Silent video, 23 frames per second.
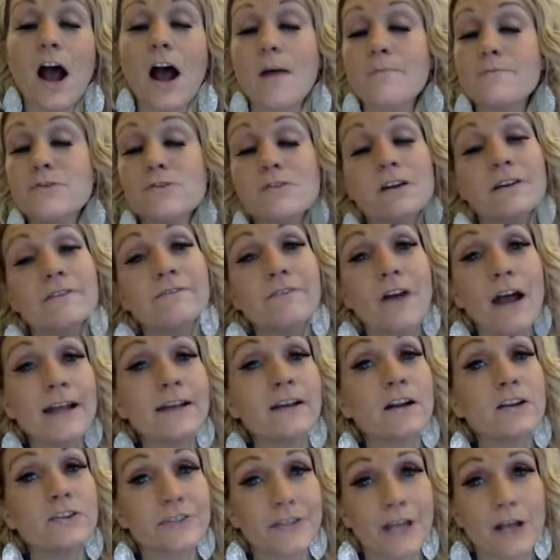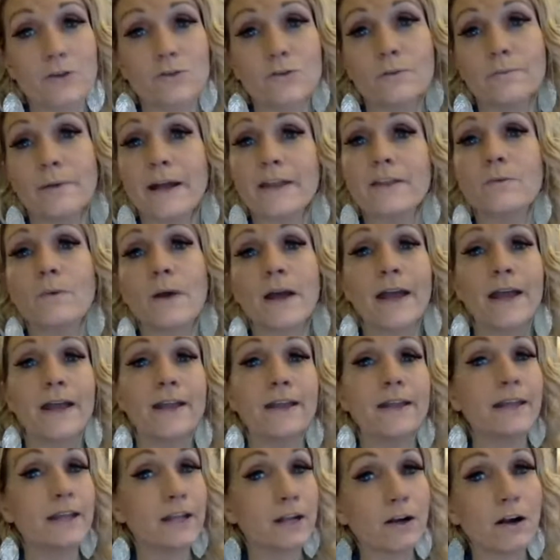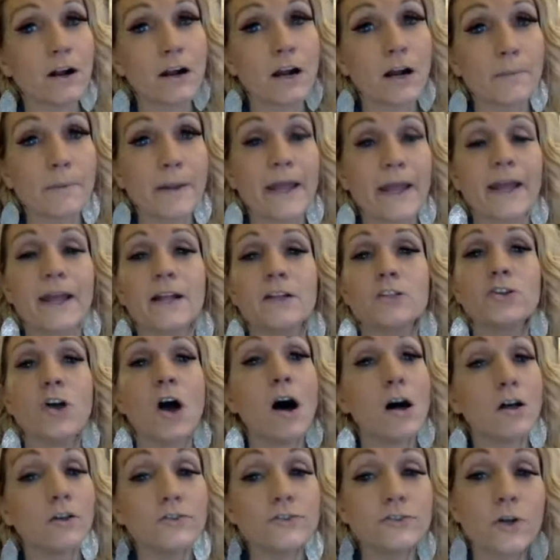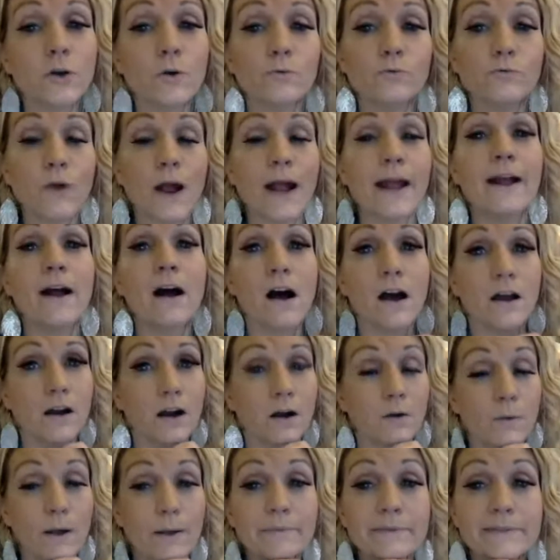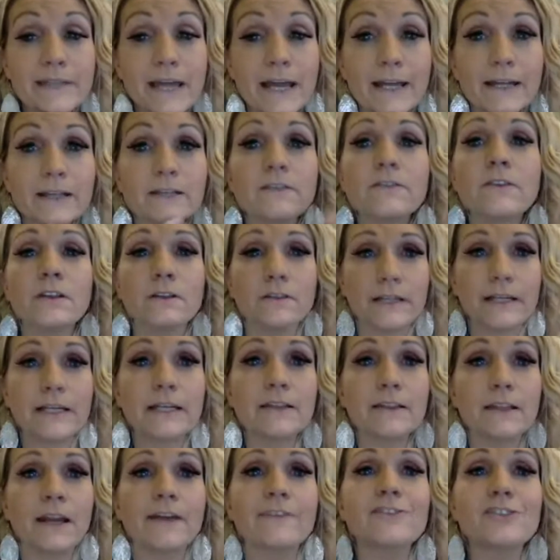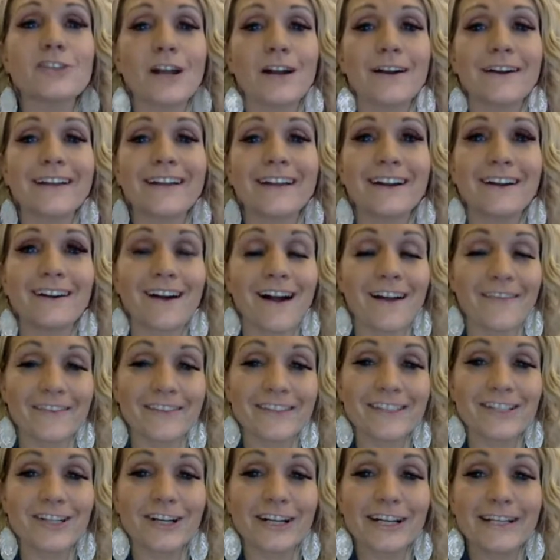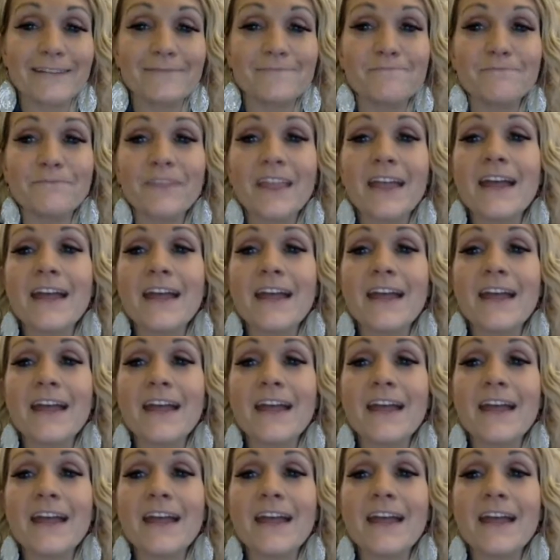You can find our schedule, by the way, here on our page, also right on our website, the link that I've shared here on the screen.